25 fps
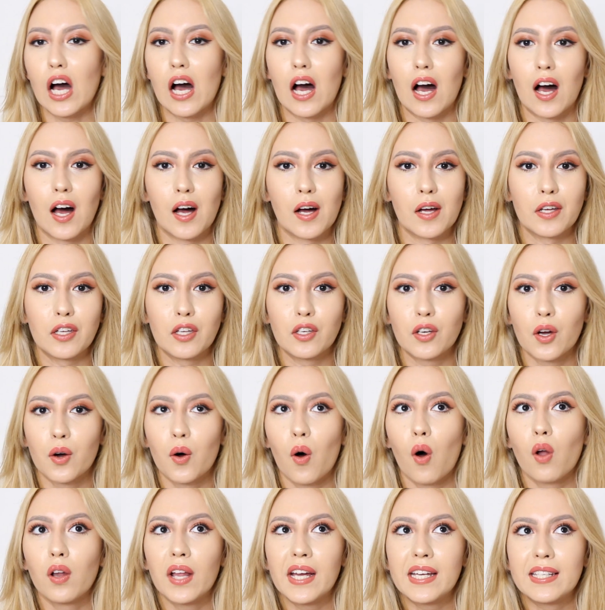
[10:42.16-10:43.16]
uh, you know,
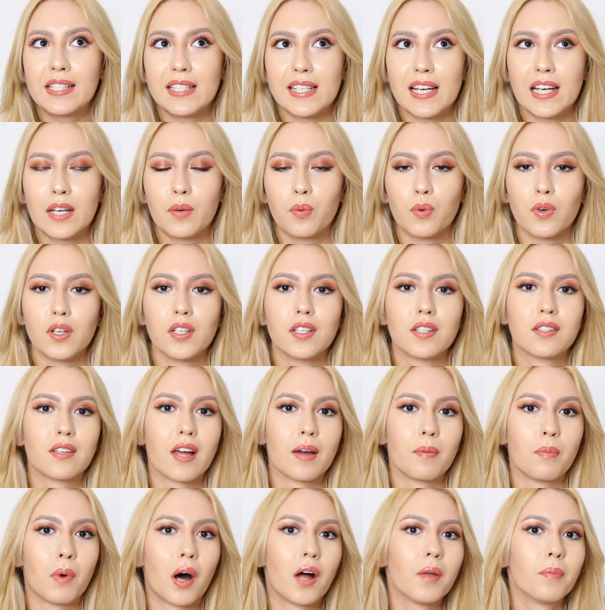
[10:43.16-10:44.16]
all I did was
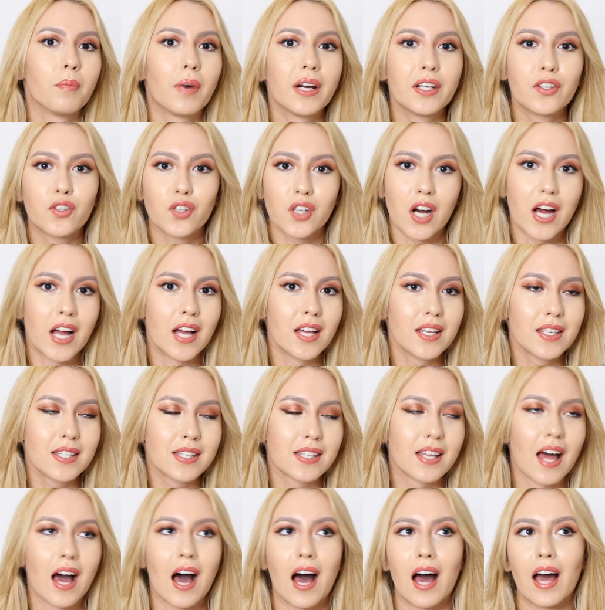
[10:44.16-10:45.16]
I bought my
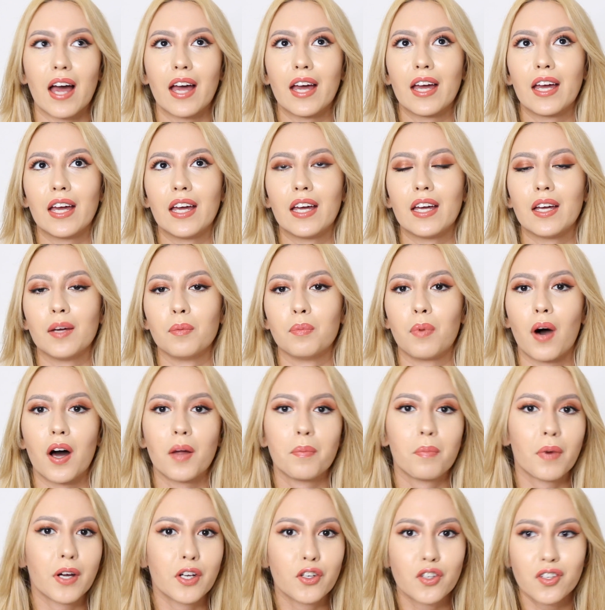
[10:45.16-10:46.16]
dress, I
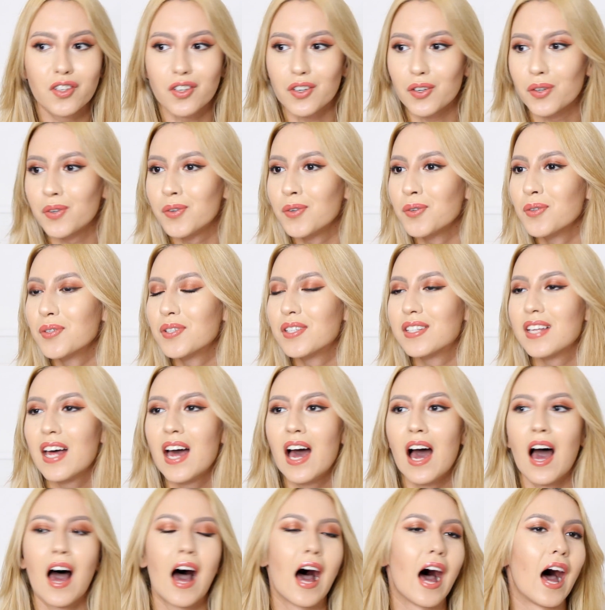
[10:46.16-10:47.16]
bought my shoes,
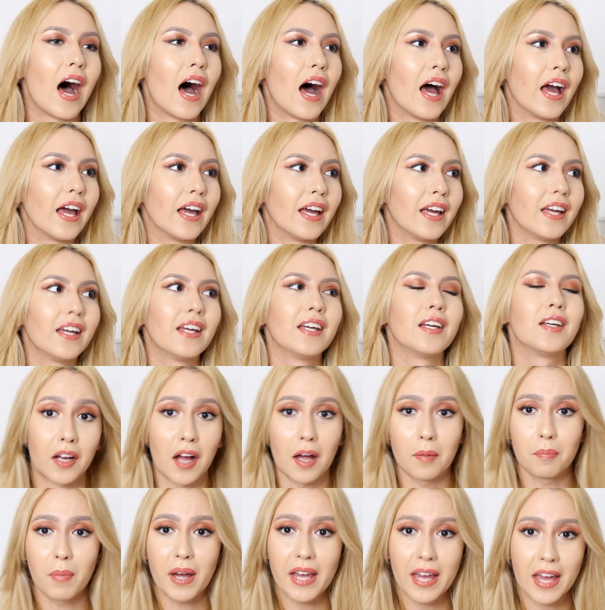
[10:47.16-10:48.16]
I
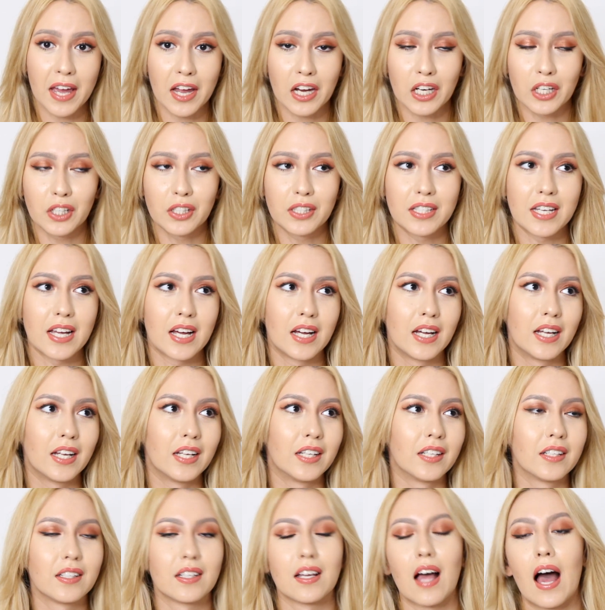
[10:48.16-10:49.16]
got my hair
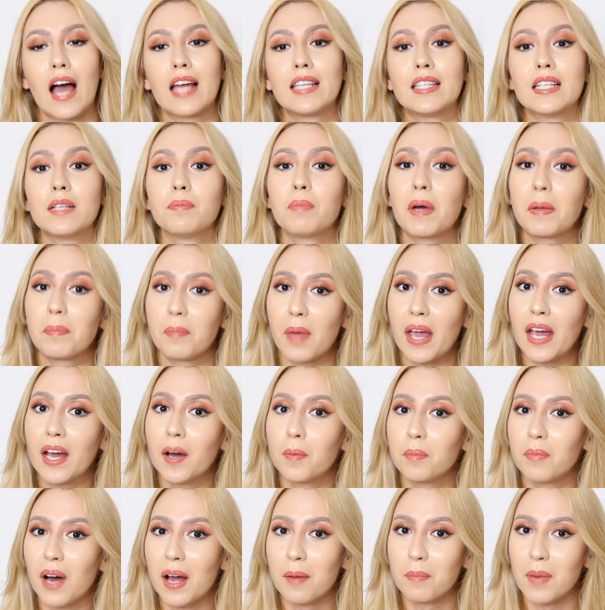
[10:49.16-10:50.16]
done. I did my
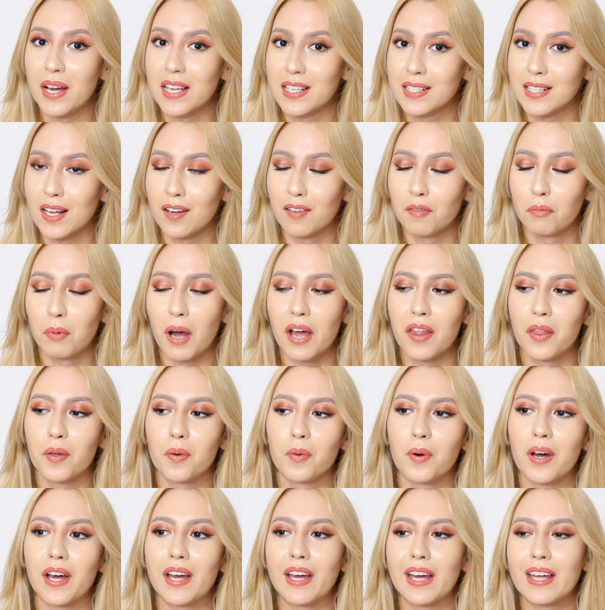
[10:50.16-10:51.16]
makeup by myself, by the
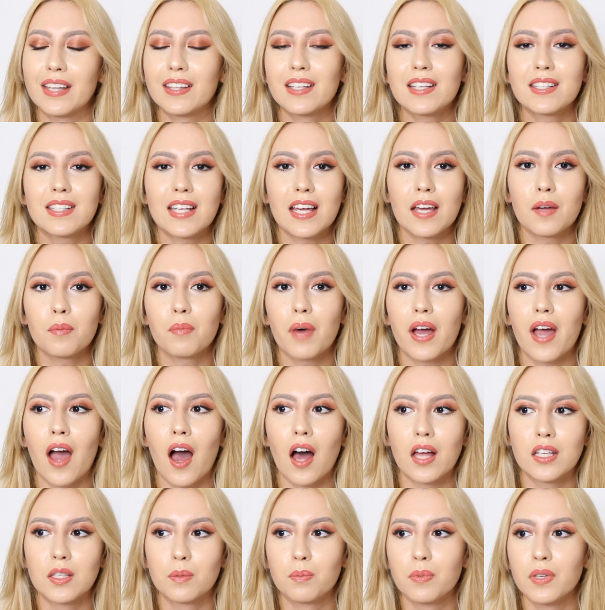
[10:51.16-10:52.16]
way. And the same my
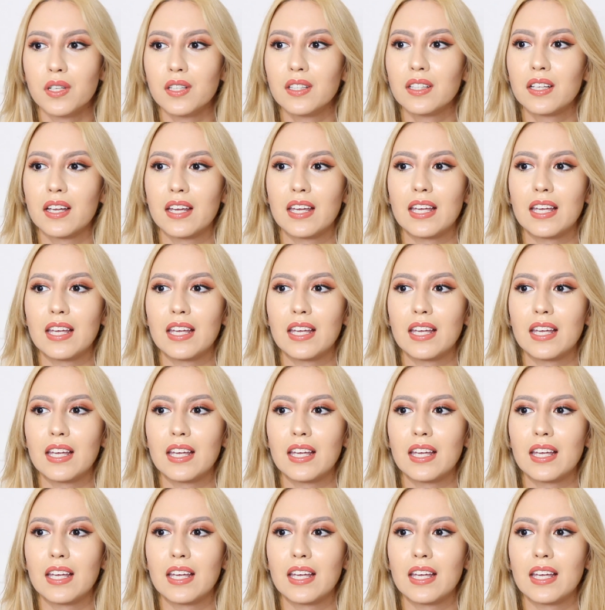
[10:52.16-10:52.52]
husband,